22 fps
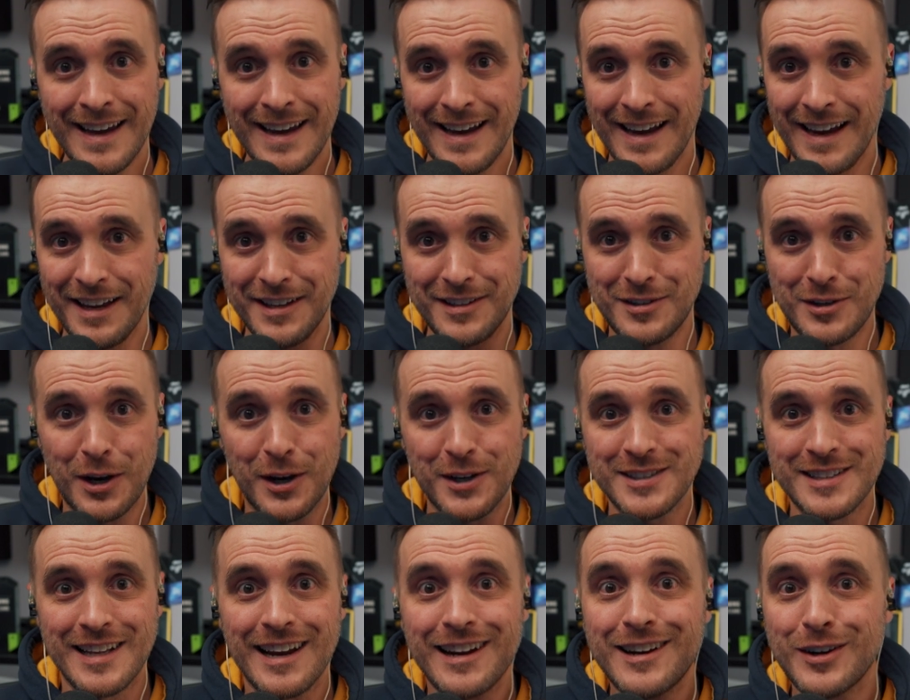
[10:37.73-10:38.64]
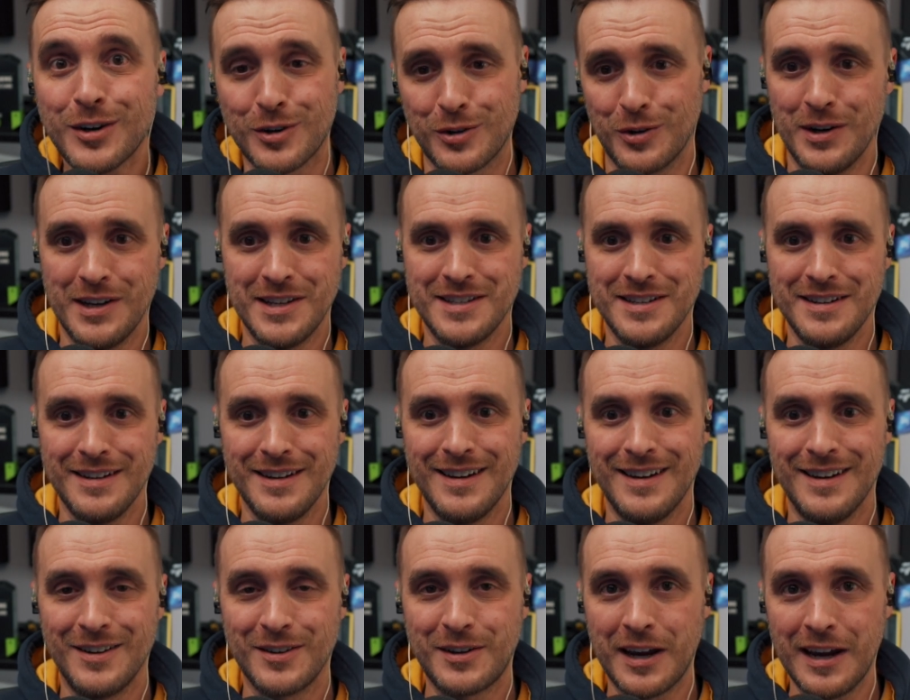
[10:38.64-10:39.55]
It's just like crazy,
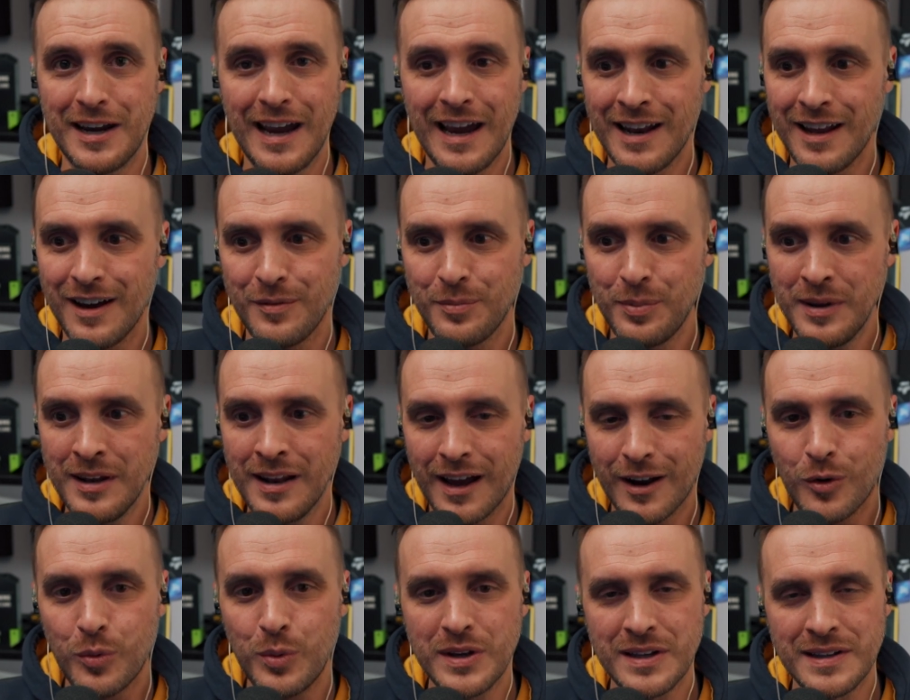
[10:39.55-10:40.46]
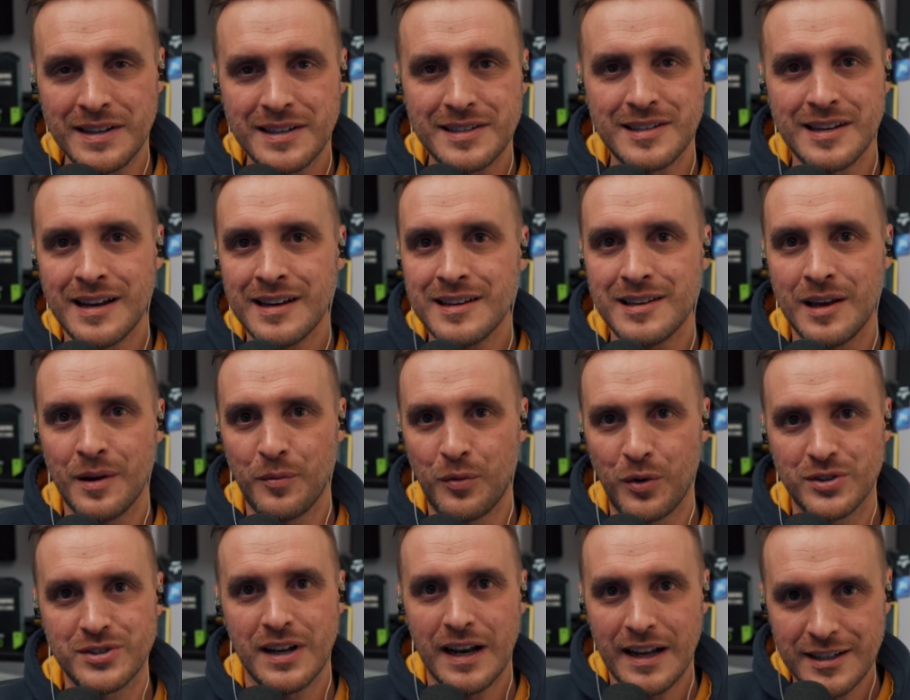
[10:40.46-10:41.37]
okay? And I've been like witnessing them for
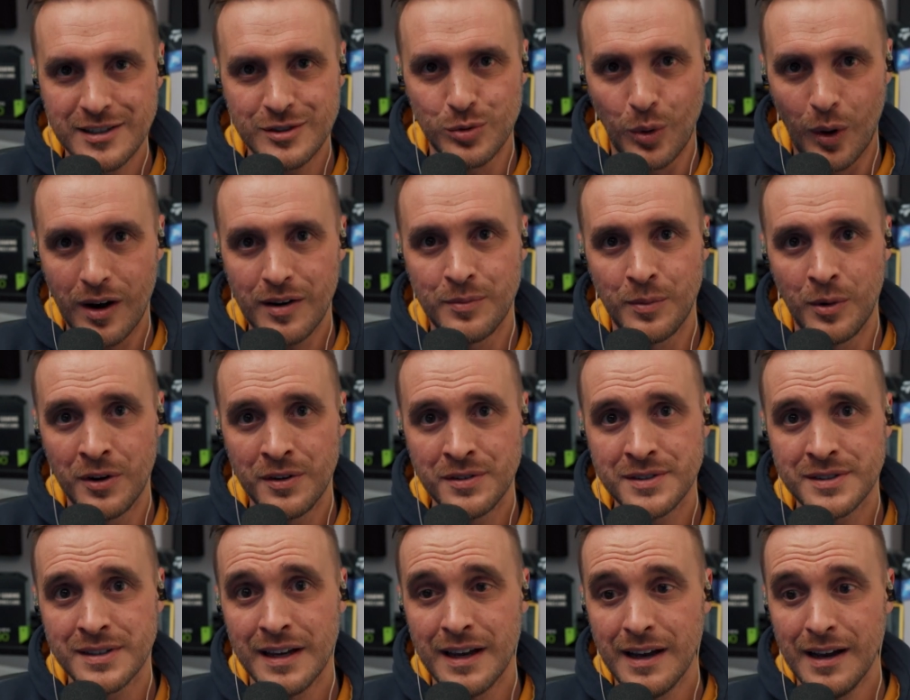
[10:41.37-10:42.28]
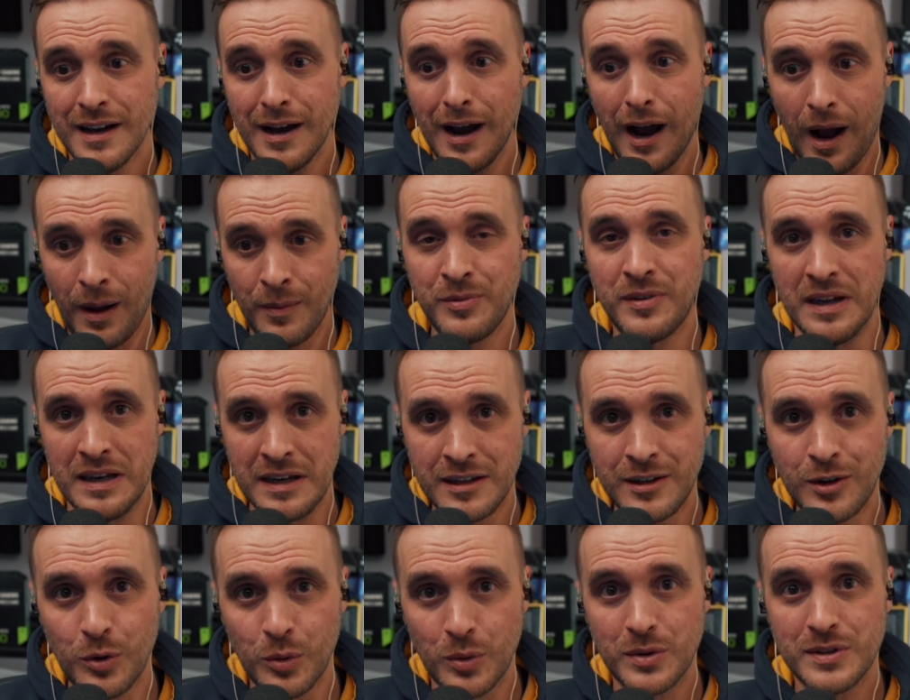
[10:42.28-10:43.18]
the last twelve months. I'm telling
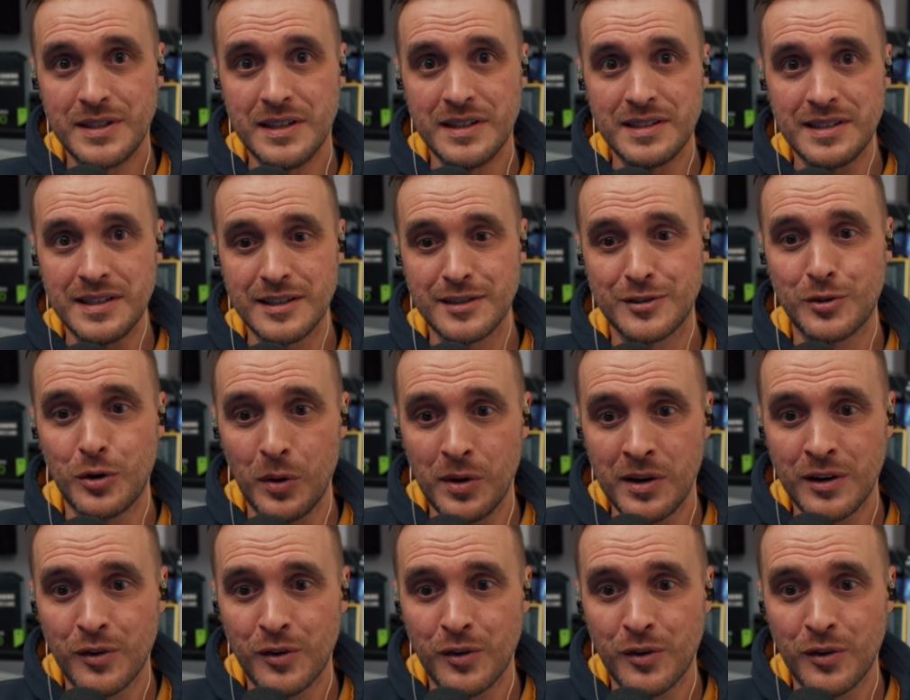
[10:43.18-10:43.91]
you, this is going